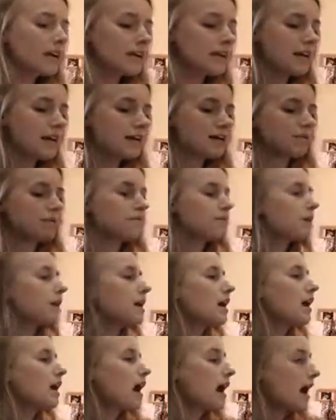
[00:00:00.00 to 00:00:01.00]
Now,
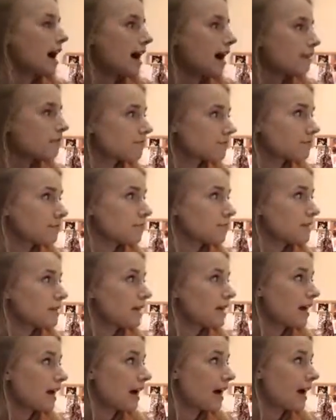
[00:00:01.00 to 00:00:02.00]
after
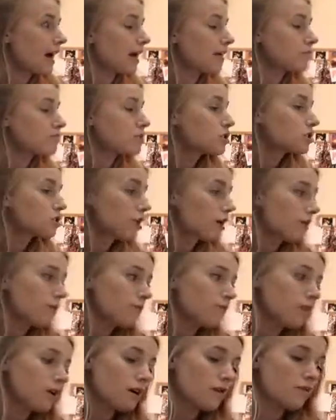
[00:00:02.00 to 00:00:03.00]
we have
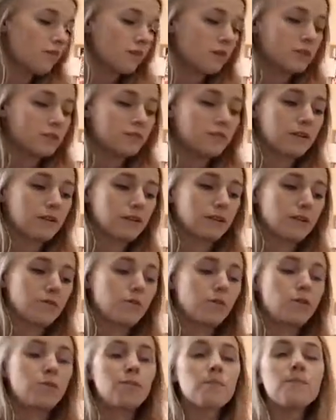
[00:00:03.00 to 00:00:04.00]
solved for our first
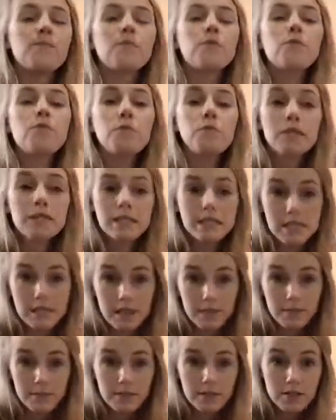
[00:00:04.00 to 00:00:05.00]
variable, we
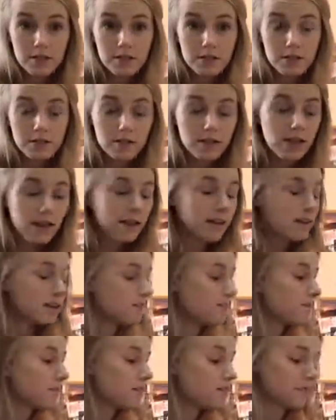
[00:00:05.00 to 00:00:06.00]
substitute that
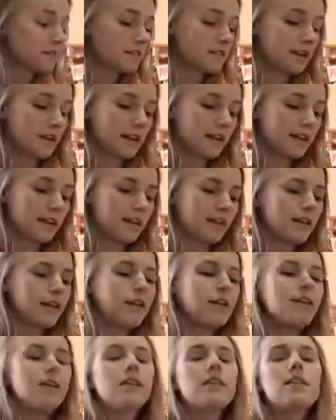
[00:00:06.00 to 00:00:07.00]
in for our second.
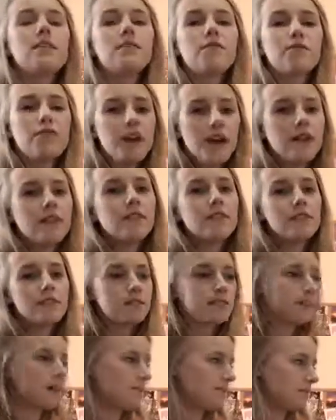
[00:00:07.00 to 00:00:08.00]
The final
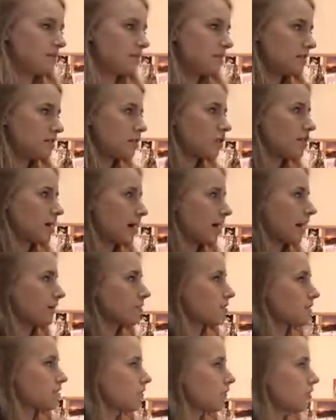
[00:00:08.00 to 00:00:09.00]
step is to
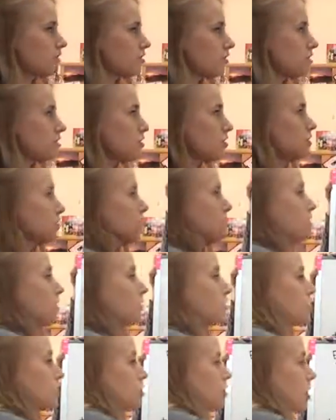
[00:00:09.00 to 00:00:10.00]
check. So let's just do
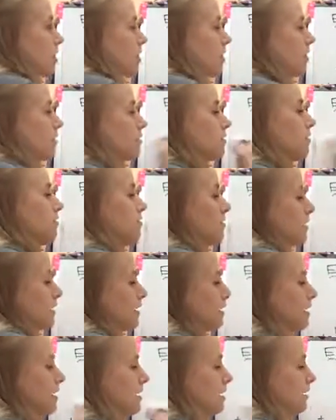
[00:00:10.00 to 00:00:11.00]
our check real
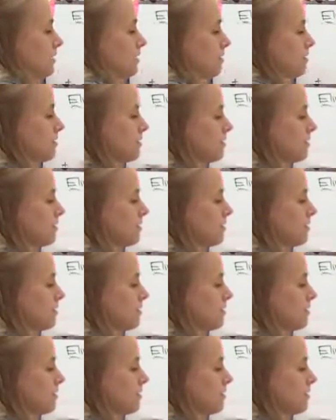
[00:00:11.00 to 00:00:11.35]
quick here.